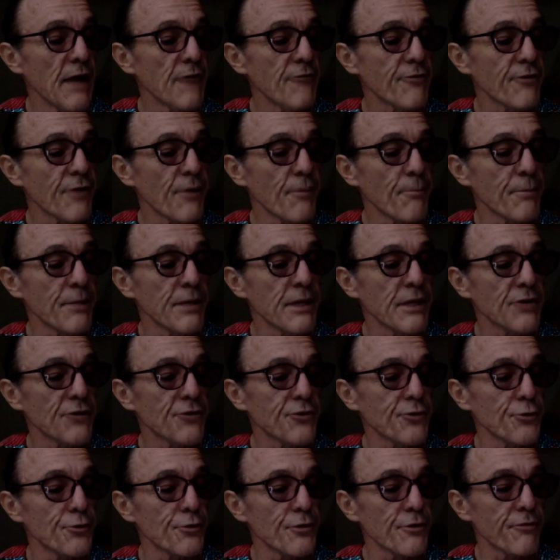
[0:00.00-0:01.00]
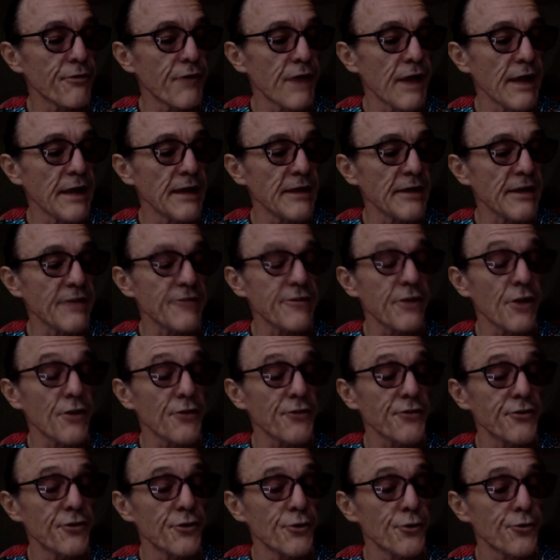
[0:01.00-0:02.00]
from being too refined, has
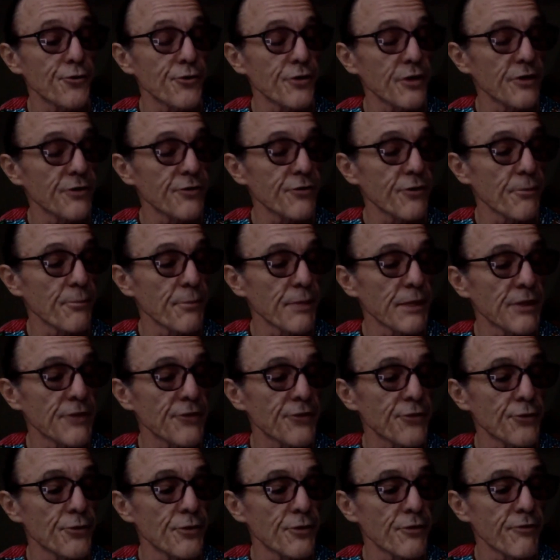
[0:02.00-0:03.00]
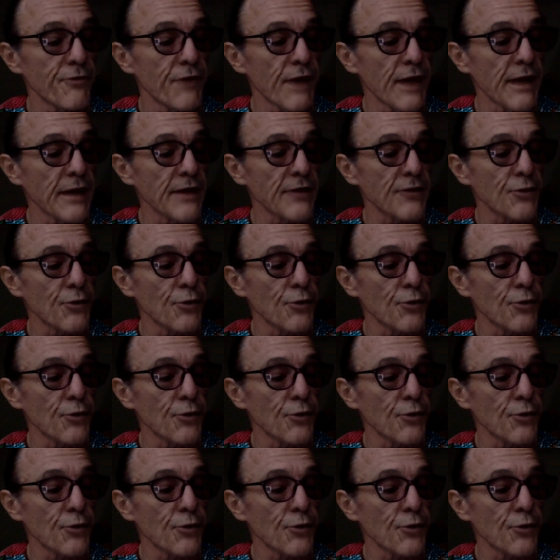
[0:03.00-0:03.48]
lost nutrients from being too refined,